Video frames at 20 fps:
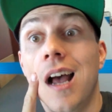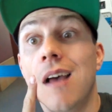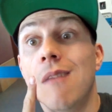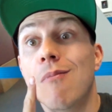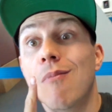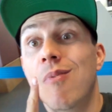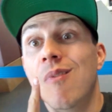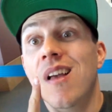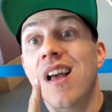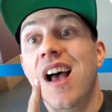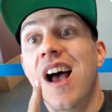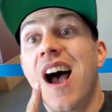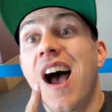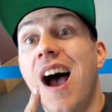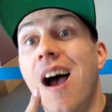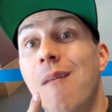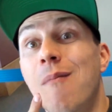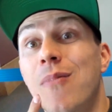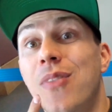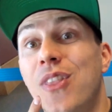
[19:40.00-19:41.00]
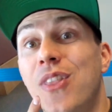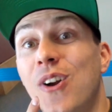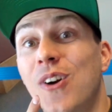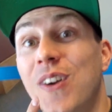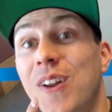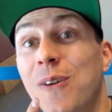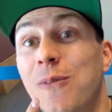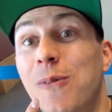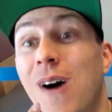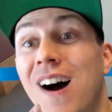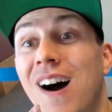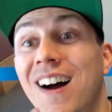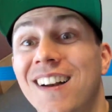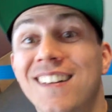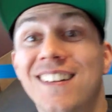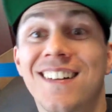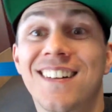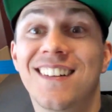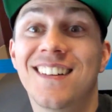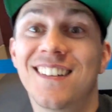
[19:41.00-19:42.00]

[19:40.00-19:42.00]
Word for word: I'm, spots. I'm 31.